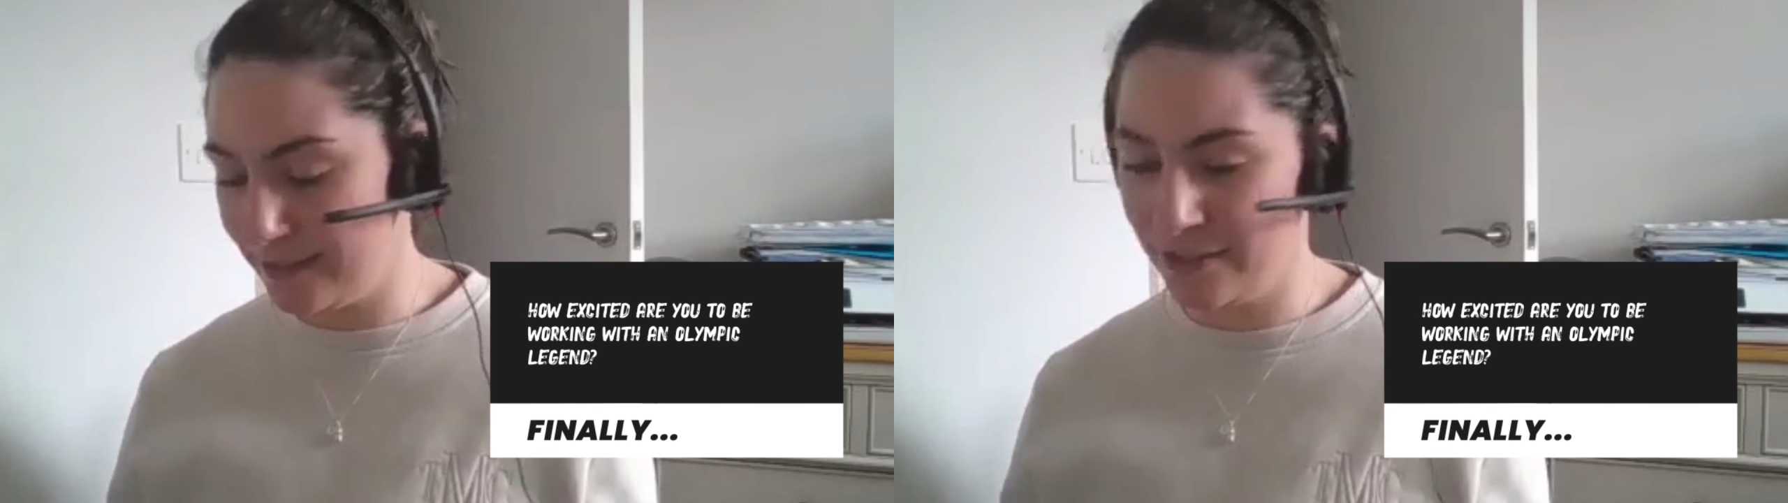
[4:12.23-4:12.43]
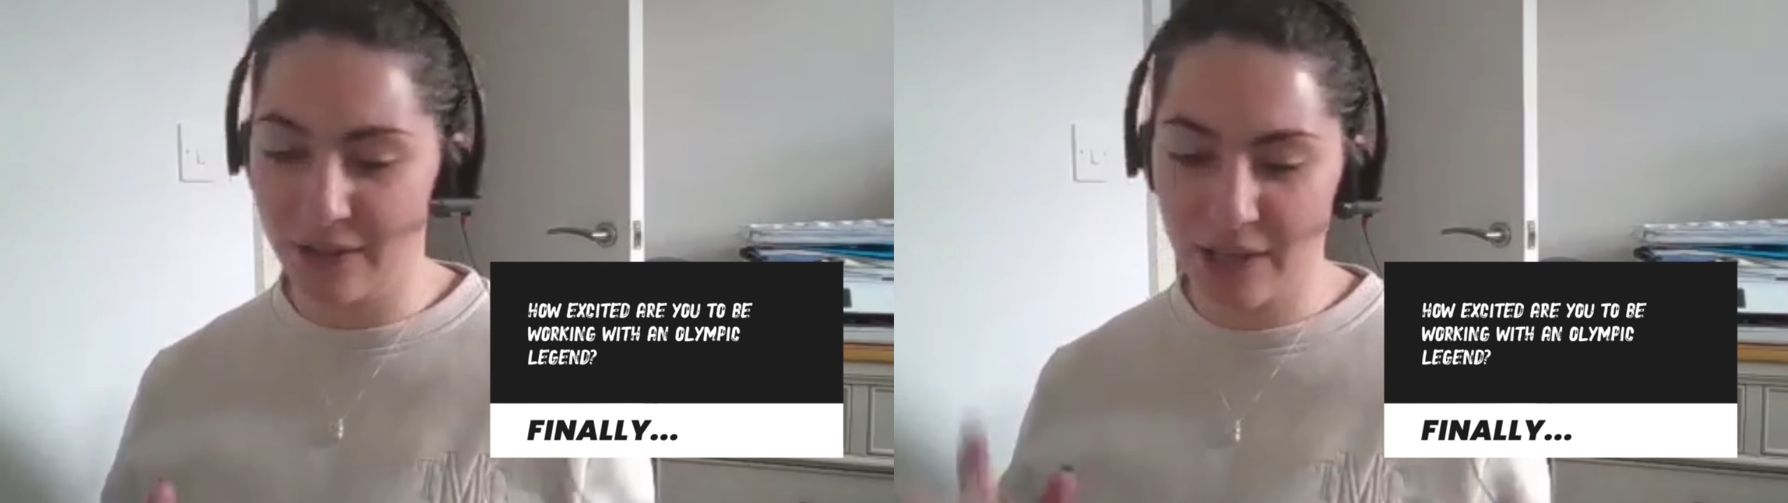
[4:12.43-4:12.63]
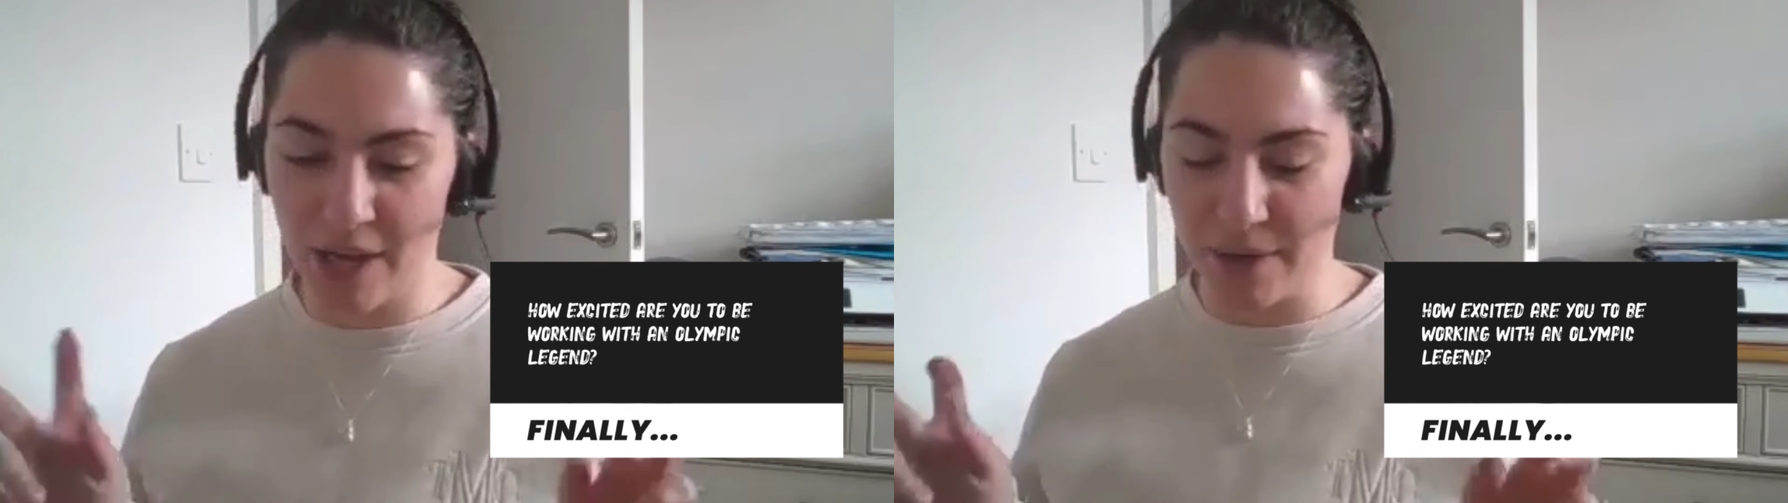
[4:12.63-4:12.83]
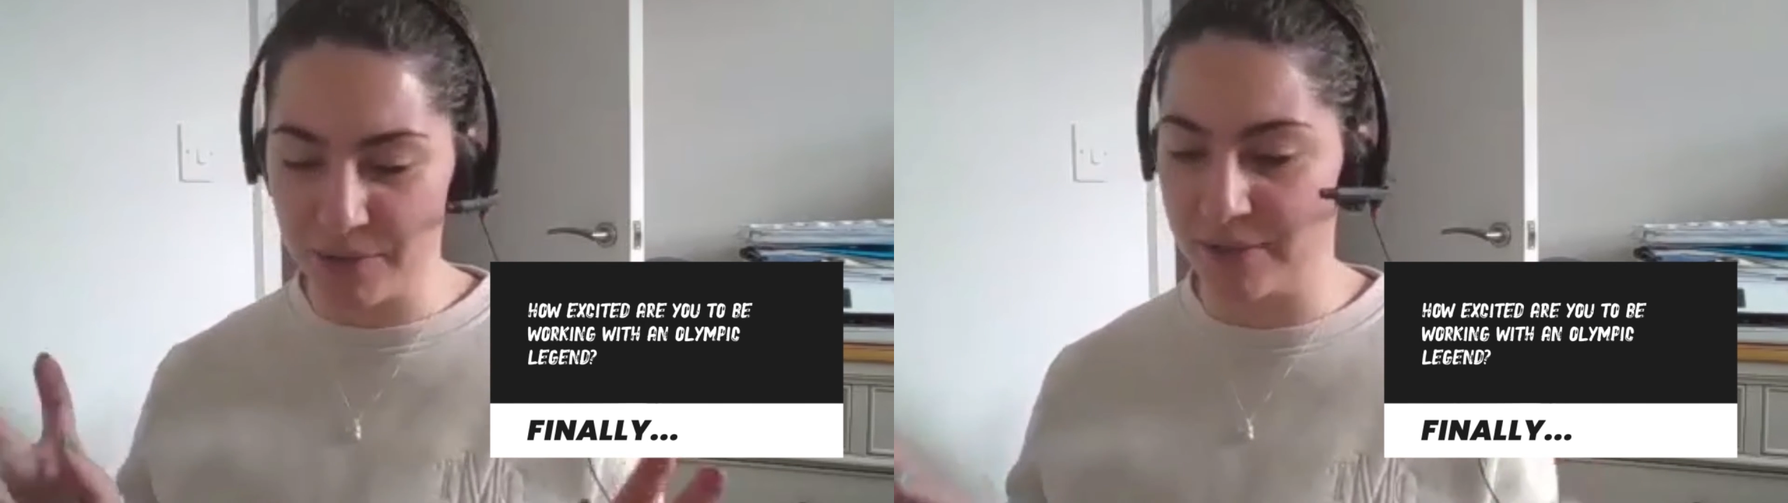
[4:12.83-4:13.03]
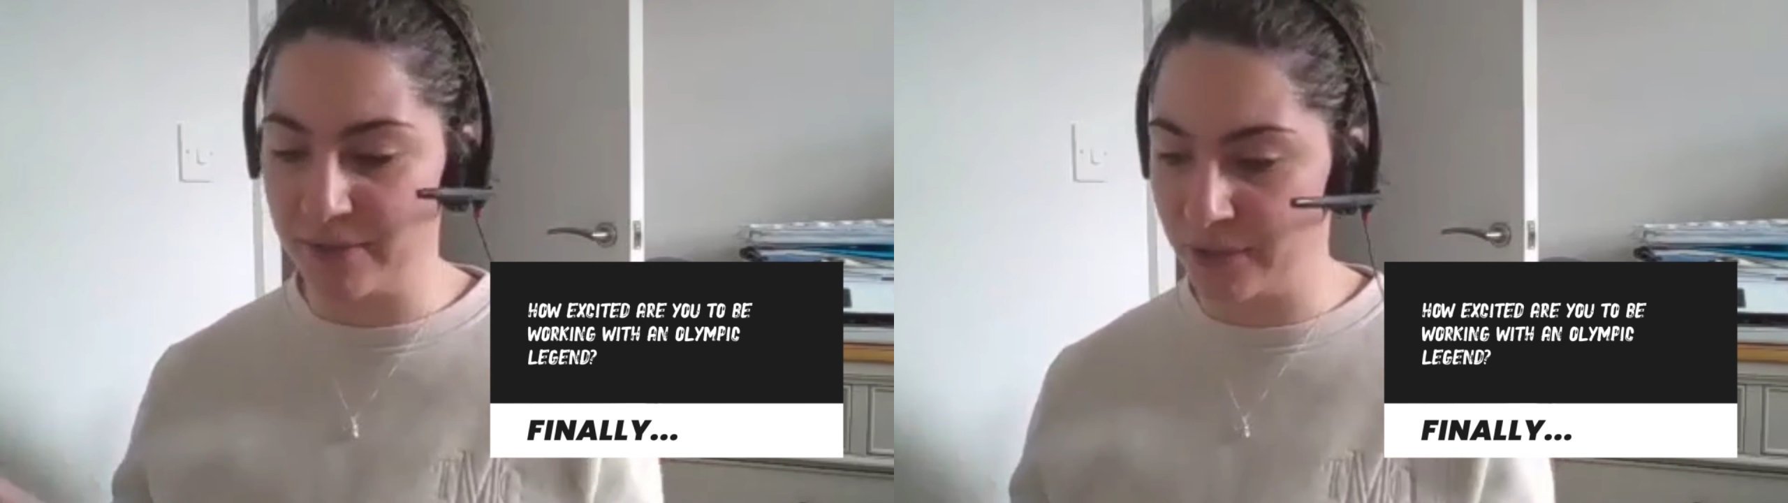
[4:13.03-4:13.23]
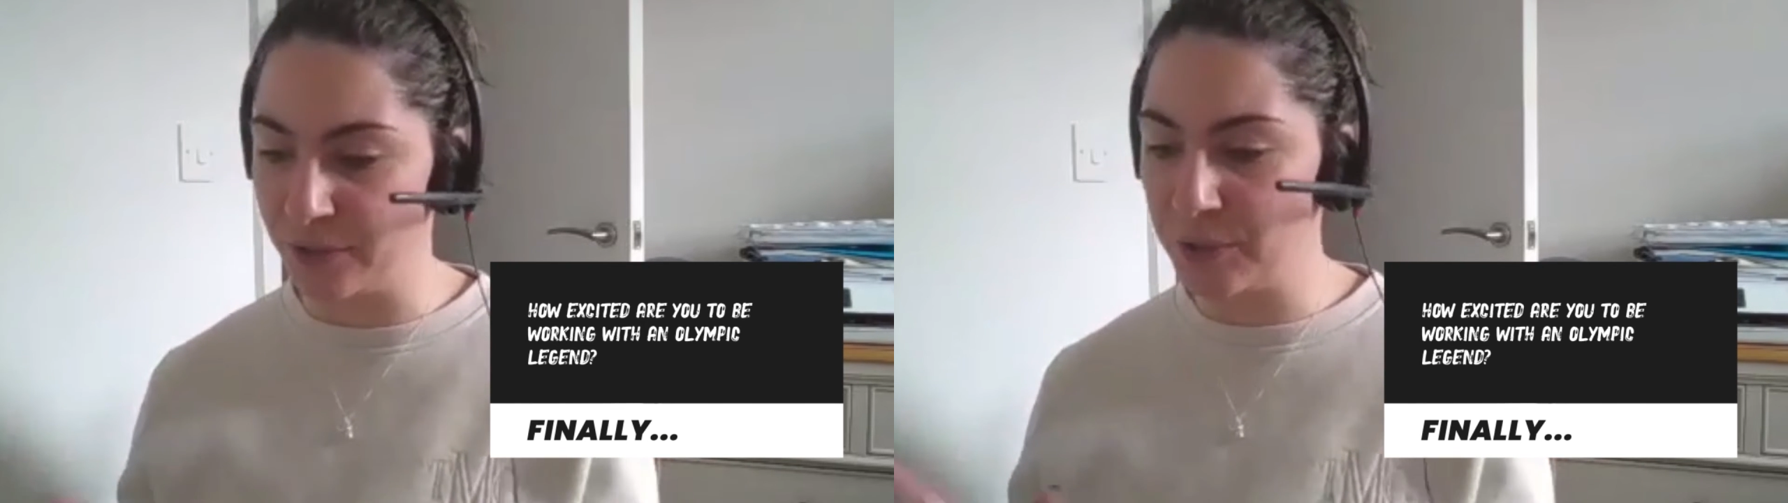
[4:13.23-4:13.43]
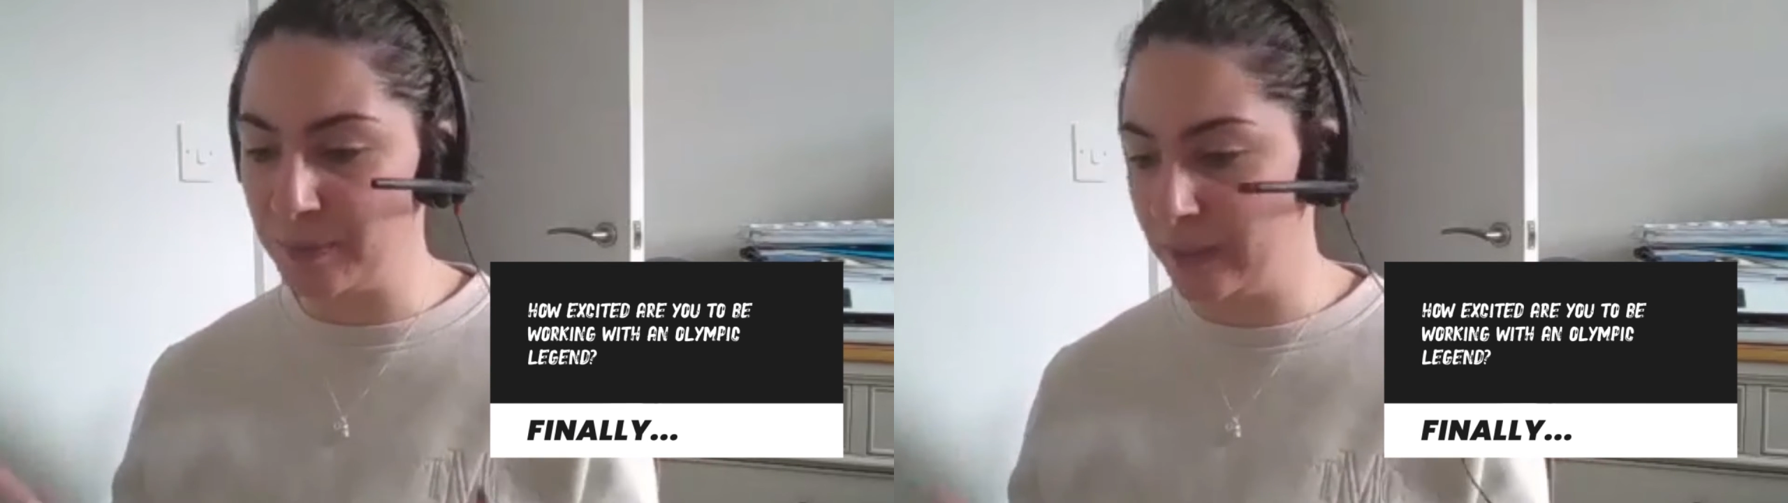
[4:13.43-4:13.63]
not coaches as such,